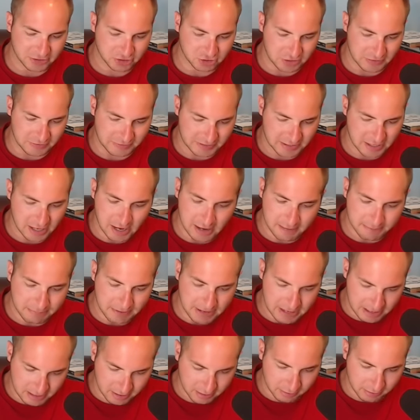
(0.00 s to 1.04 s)
in the up
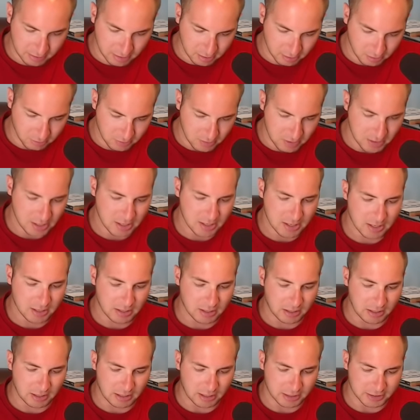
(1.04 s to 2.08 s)
arrow.
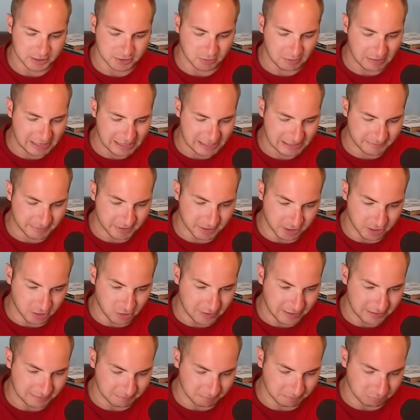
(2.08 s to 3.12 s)
So I'm going to go
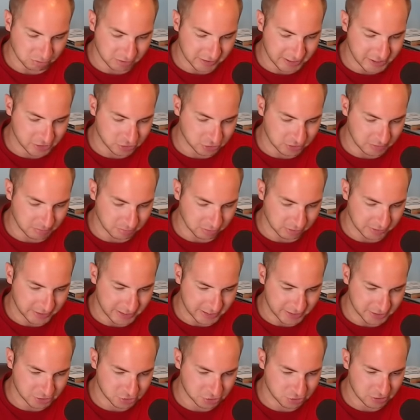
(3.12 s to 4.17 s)
ahead and play Triple
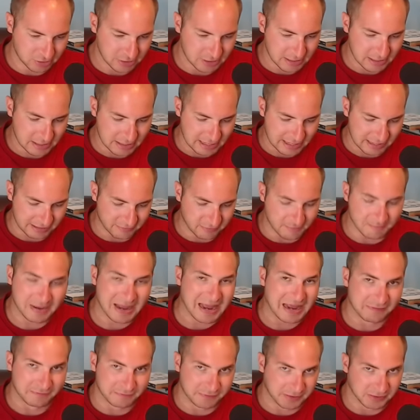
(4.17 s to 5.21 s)
H. And I have a
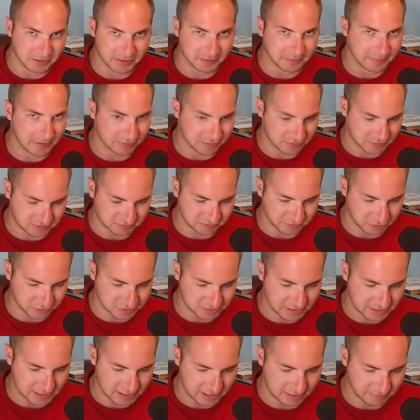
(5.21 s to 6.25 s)
bad feeling about this
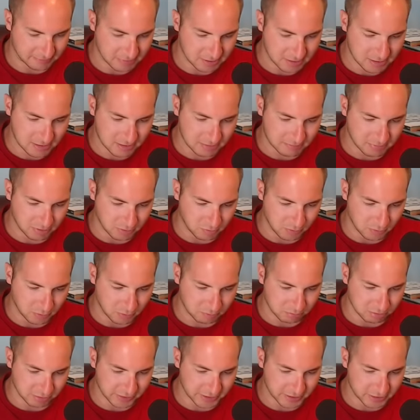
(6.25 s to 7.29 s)
first game, but we will
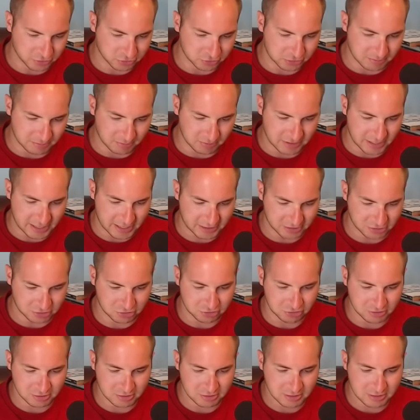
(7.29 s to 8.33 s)
play Triple H.
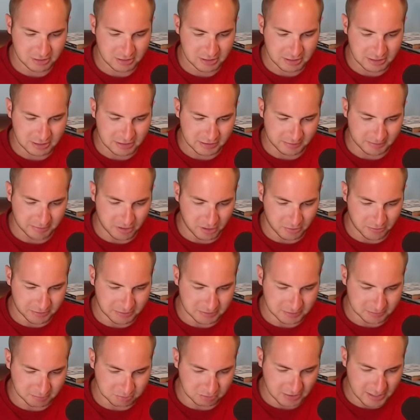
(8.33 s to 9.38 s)
The opponent
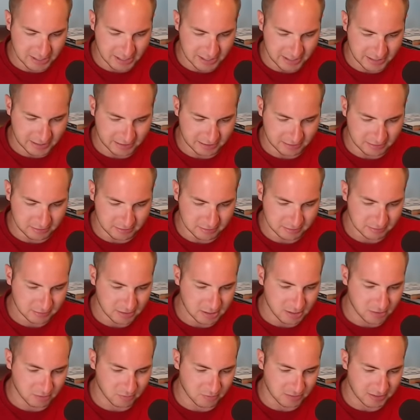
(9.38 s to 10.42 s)
is playing,
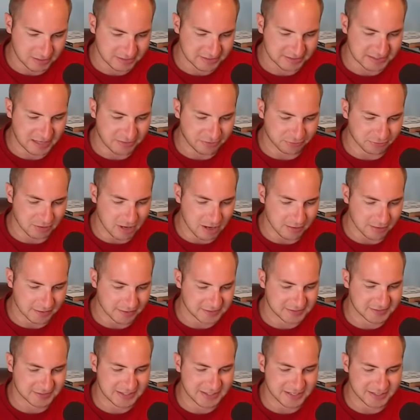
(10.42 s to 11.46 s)
a Seth Rollins
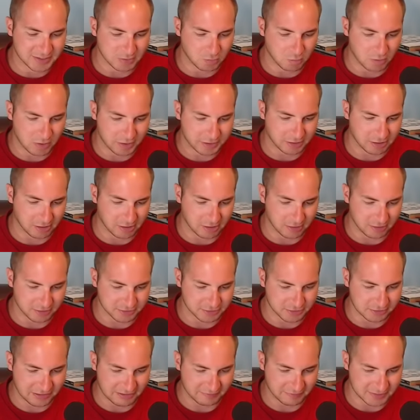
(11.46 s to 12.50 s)
Season 1 card.
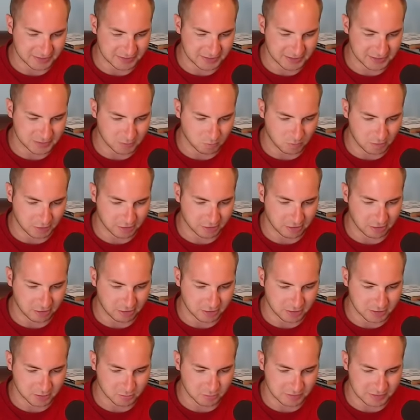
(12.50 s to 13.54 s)
So you have the Season 1
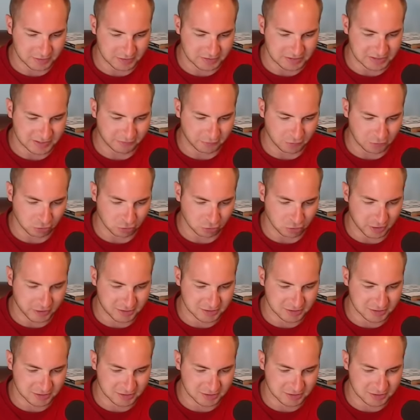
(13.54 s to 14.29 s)
cards with these different looks